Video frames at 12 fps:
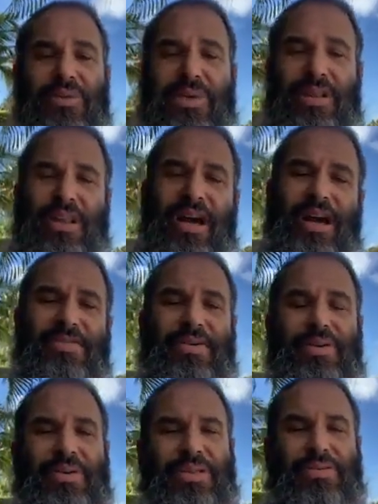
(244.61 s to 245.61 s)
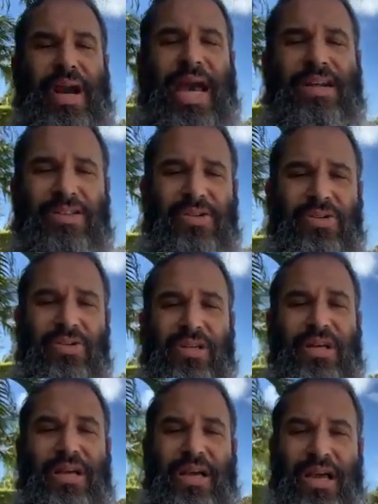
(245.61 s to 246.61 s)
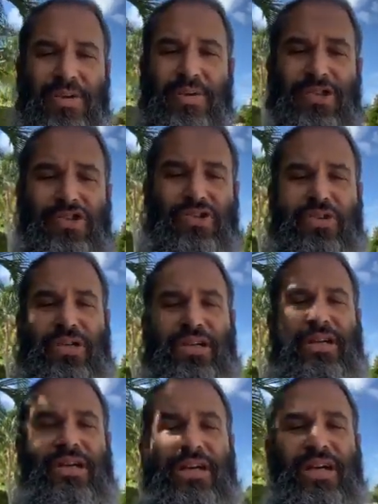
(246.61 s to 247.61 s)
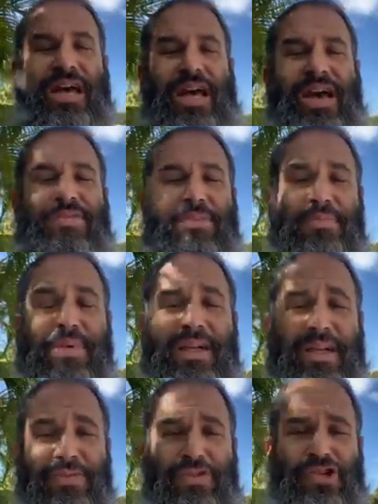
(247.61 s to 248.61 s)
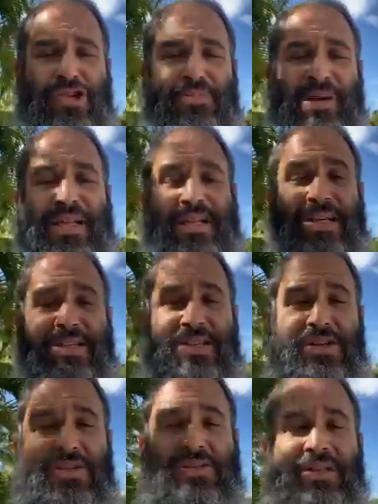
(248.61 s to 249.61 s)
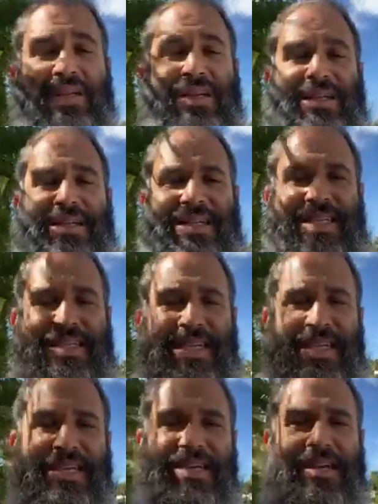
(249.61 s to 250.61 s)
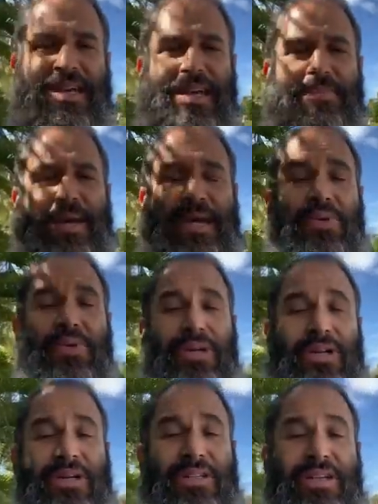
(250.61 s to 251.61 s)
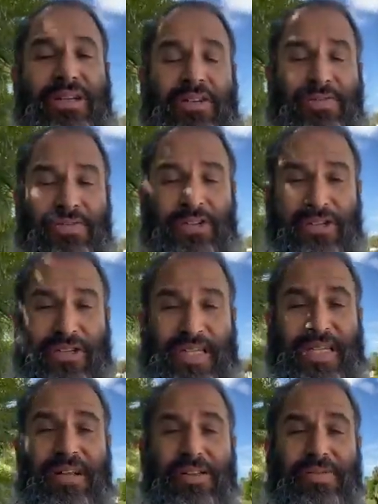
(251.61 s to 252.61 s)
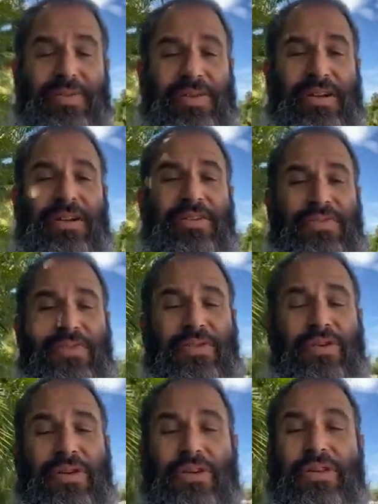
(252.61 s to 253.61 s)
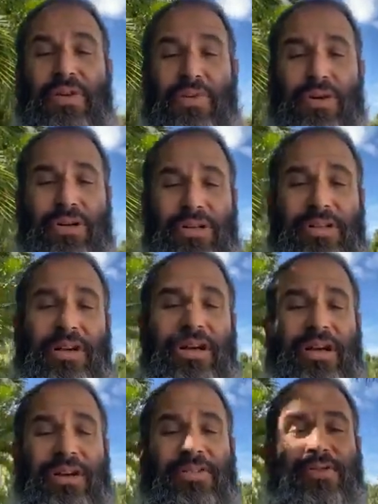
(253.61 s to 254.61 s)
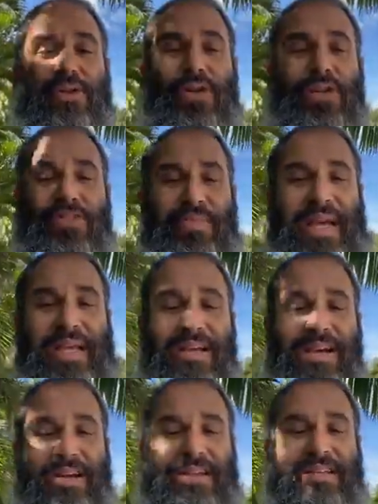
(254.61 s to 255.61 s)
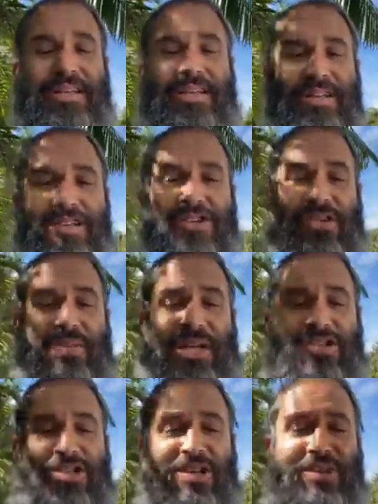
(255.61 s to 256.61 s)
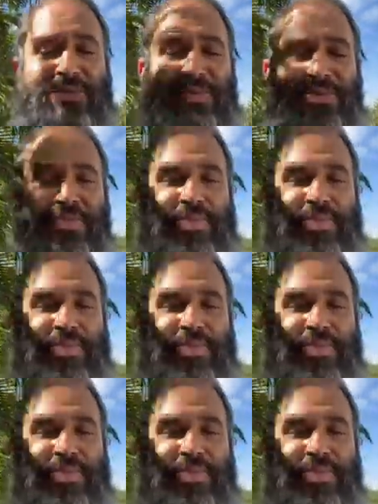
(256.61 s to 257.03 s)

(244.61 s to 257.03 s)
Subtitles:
with love, with gratitude, and with joy. Have a meaningful Shabbat Chazon. See a better world for yourself, for the world, for all of mankind. Shabbat Shalom.